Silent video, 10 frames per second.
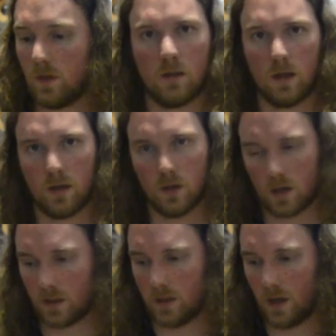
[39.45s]
and
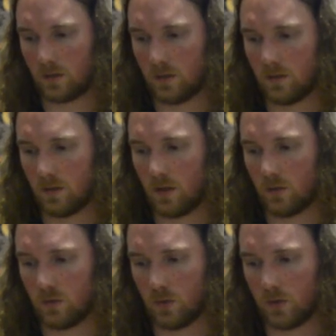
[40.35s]
not connected to the
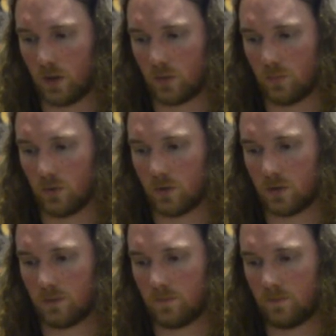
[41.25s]
other two connection points.